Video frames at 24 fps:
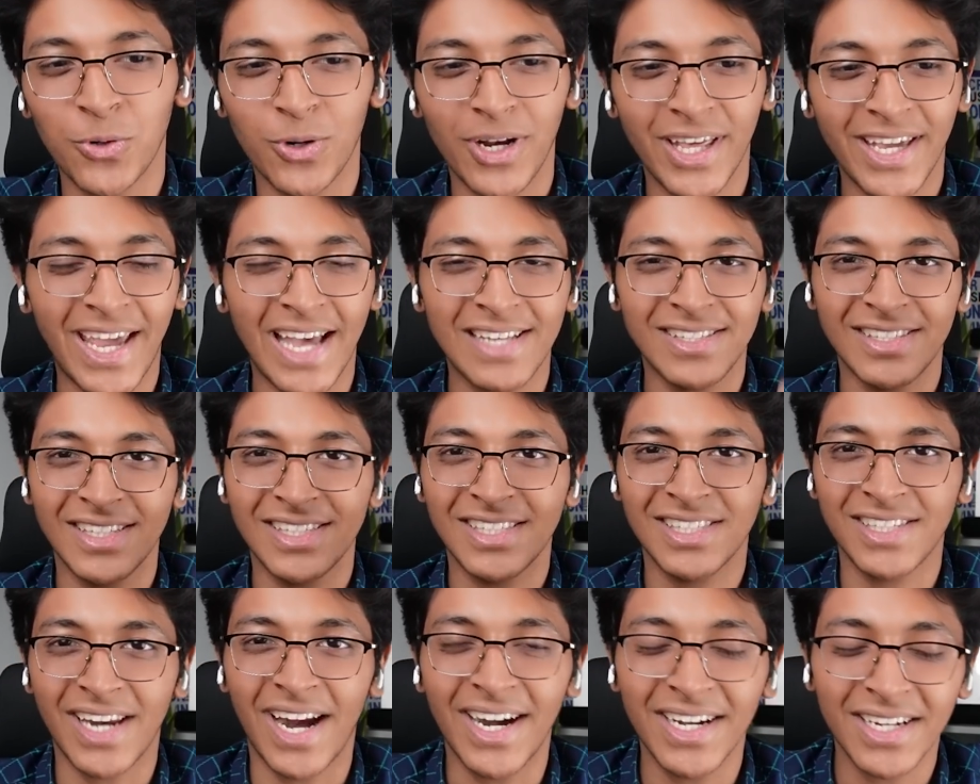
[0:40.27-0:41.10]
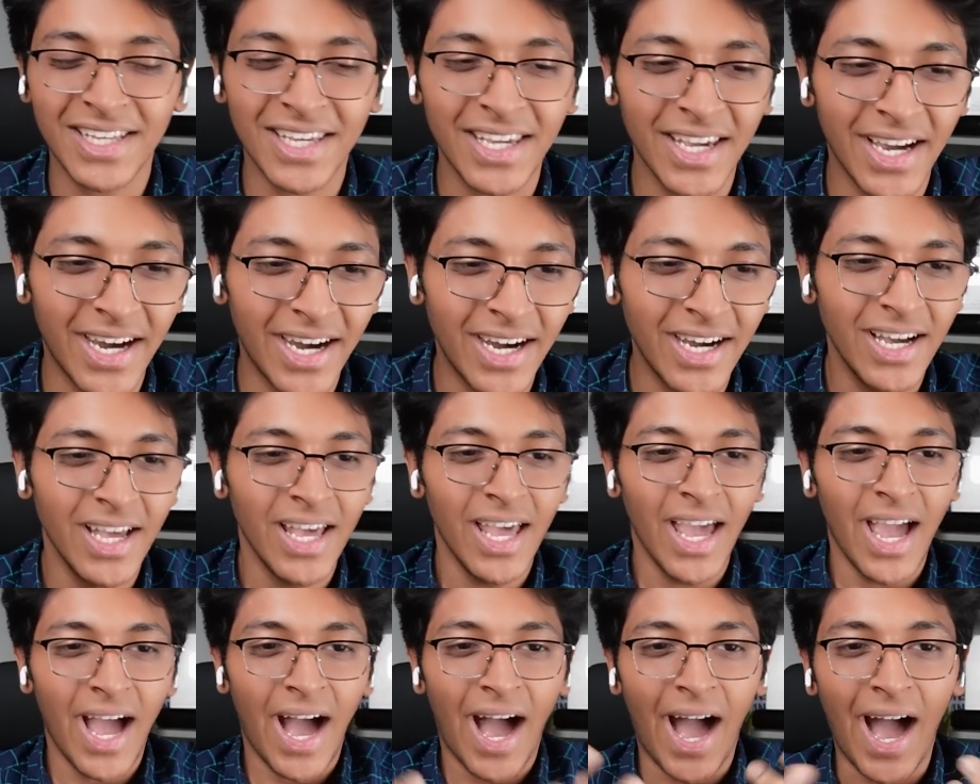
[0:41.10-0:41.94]
Unhone kaise start kiya,
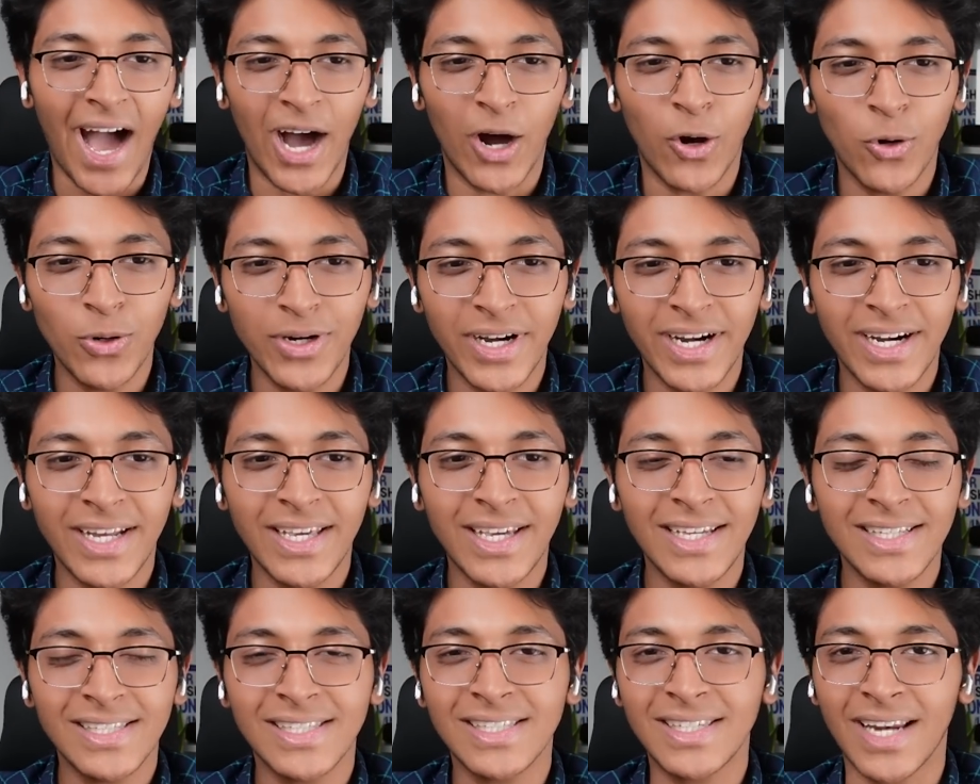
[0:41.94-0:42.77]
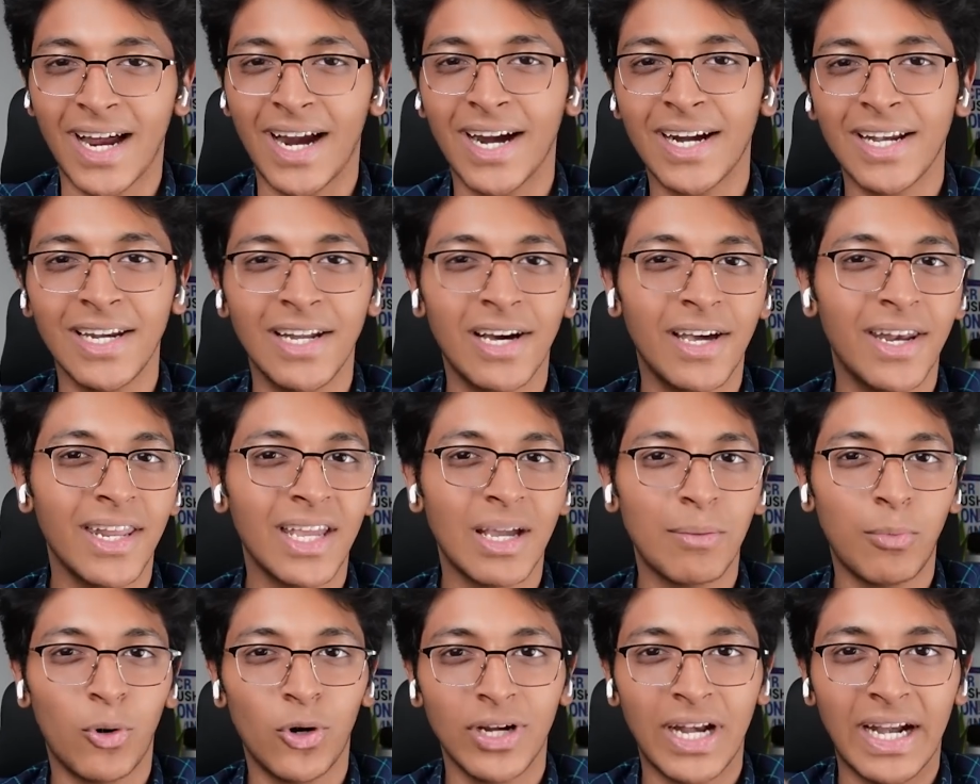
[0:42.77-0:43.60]
how did he start learning
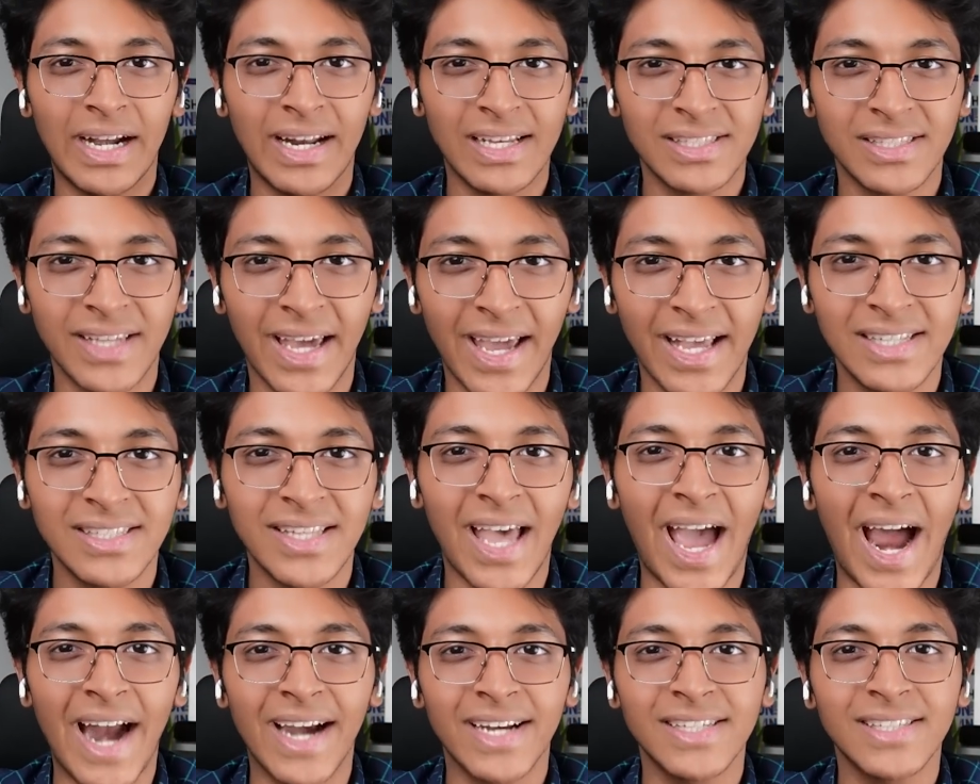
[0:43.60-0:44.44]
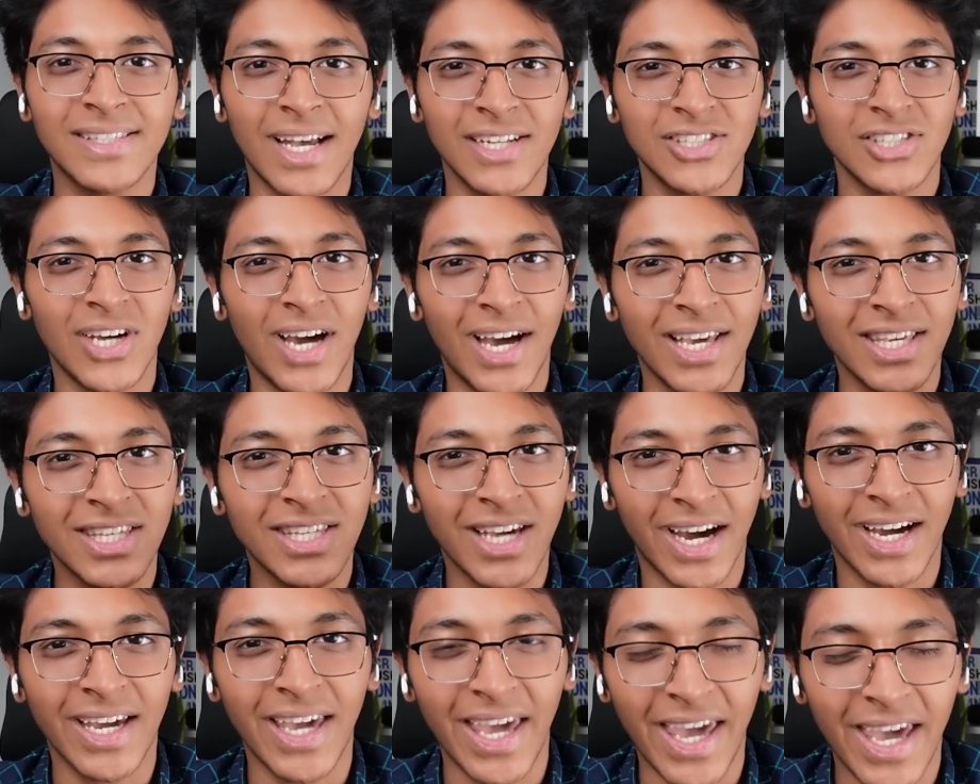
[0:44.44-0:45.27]
about data science at such a
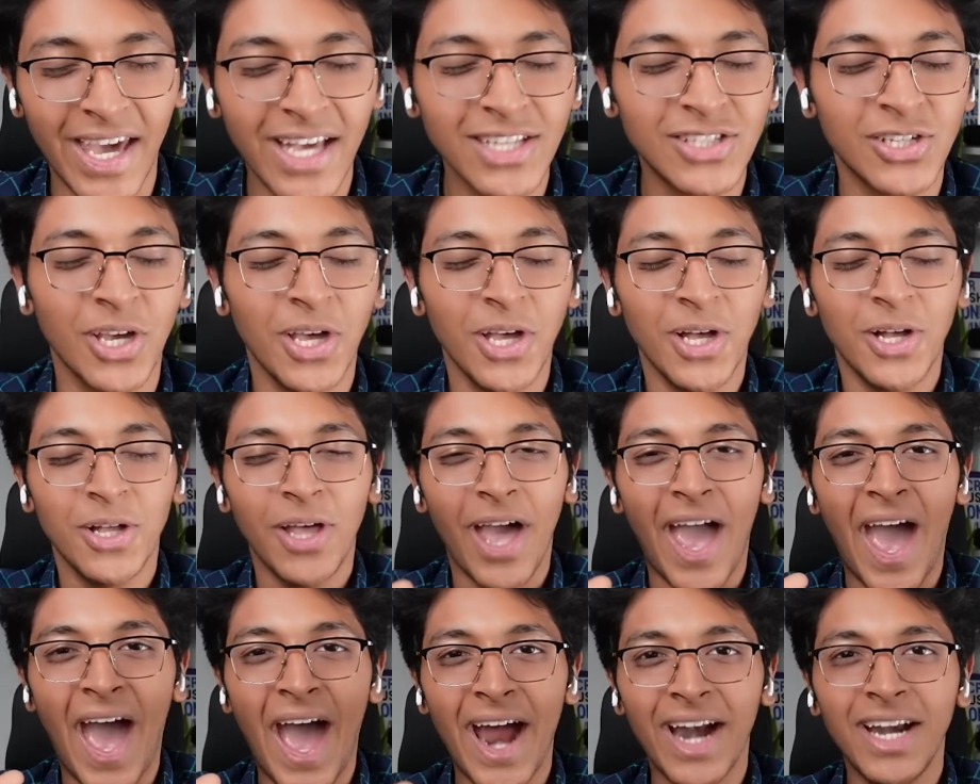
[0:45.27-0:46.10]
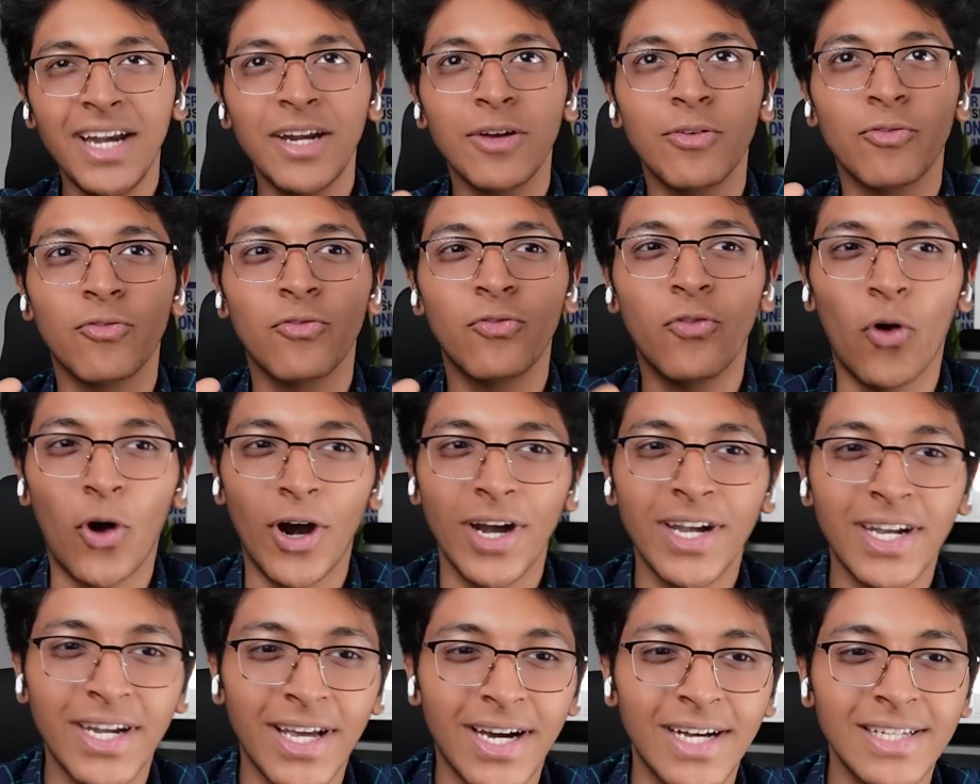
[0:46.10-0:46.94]
young age, and
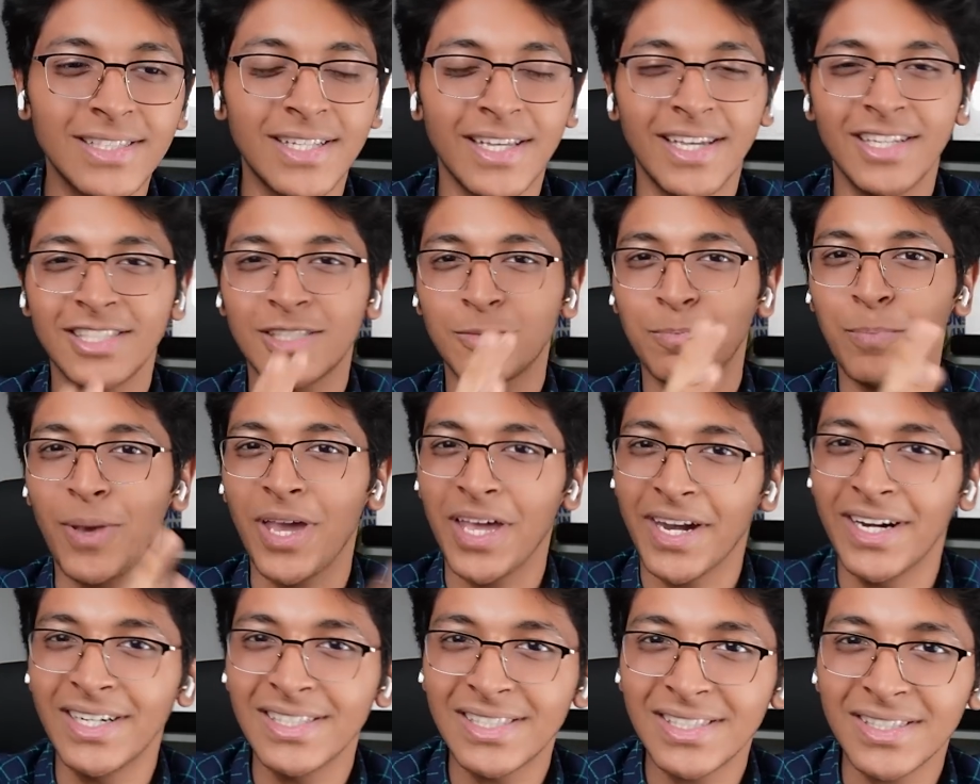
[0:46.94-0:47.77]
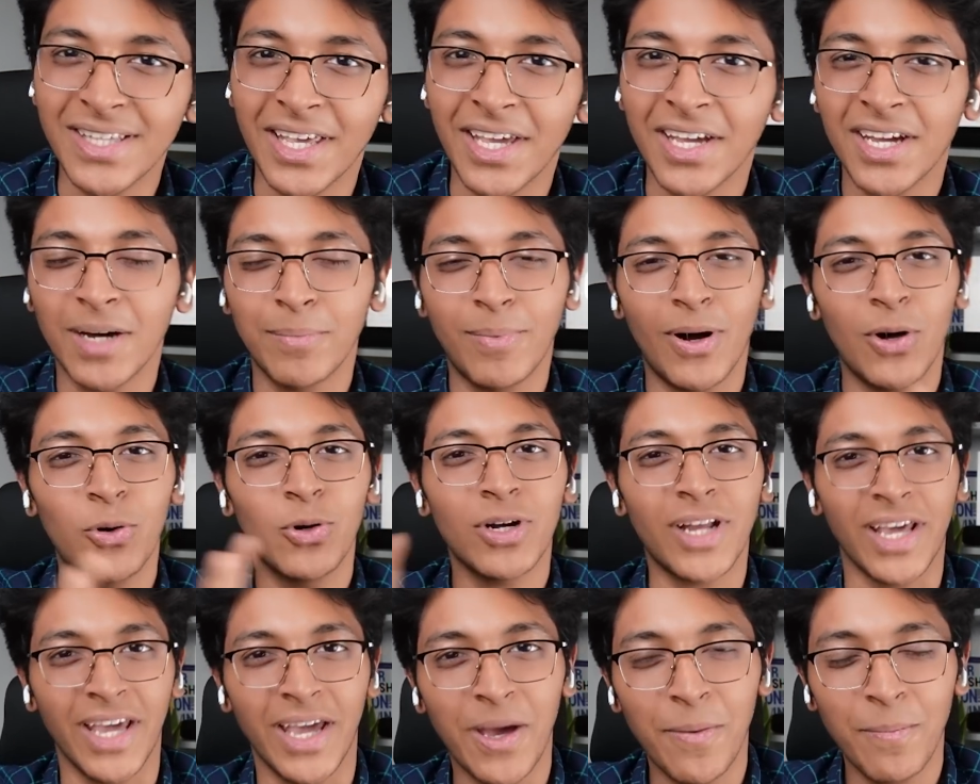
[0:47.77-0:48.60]
what does his parents think
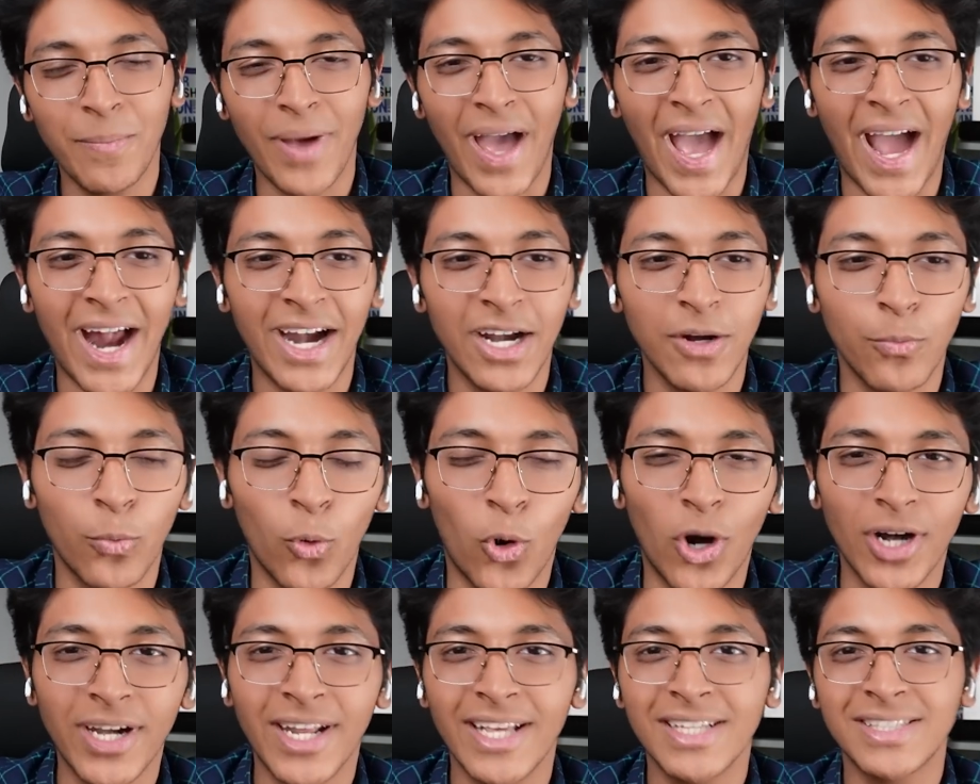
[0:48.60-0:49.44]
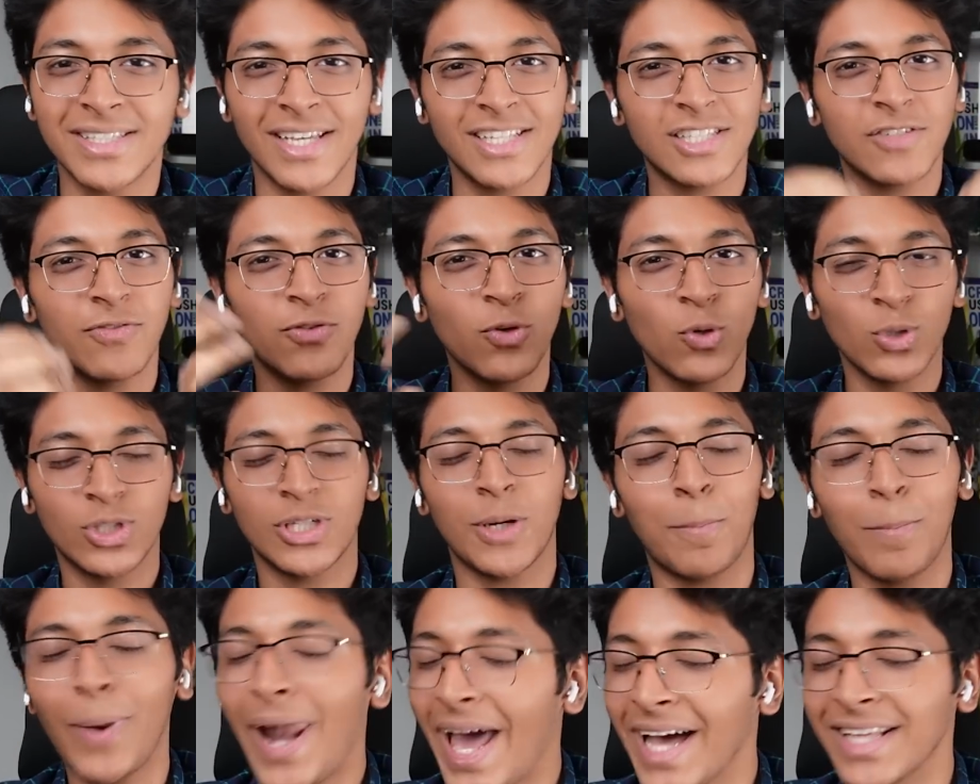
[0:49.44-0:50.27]
about him, and what is his
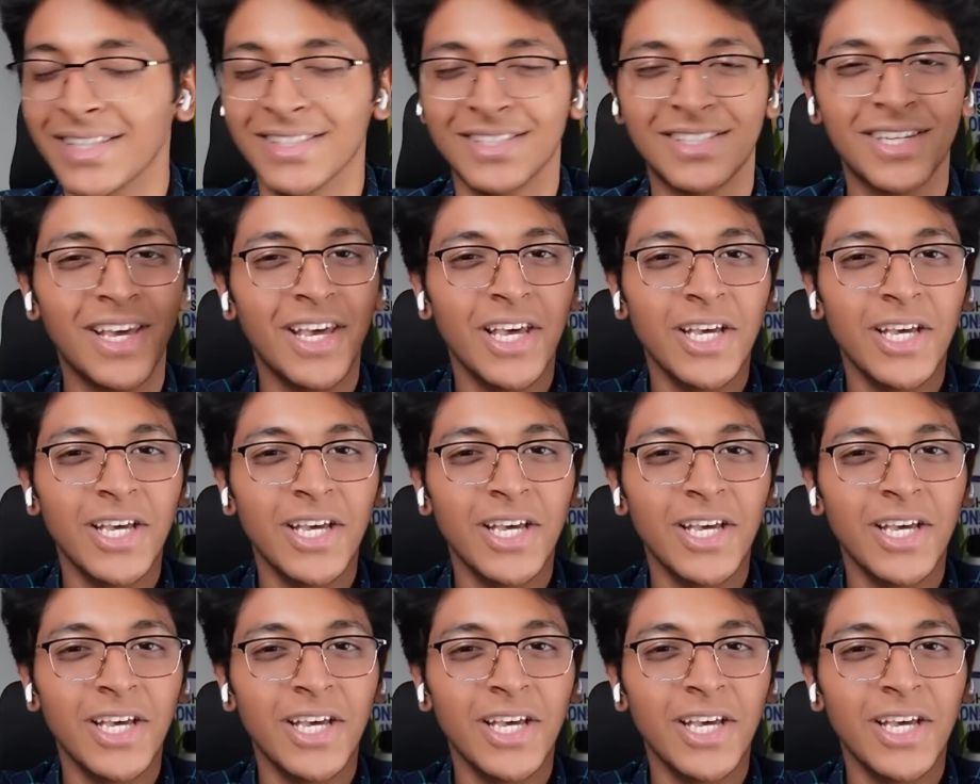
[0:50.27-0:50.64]
future plans.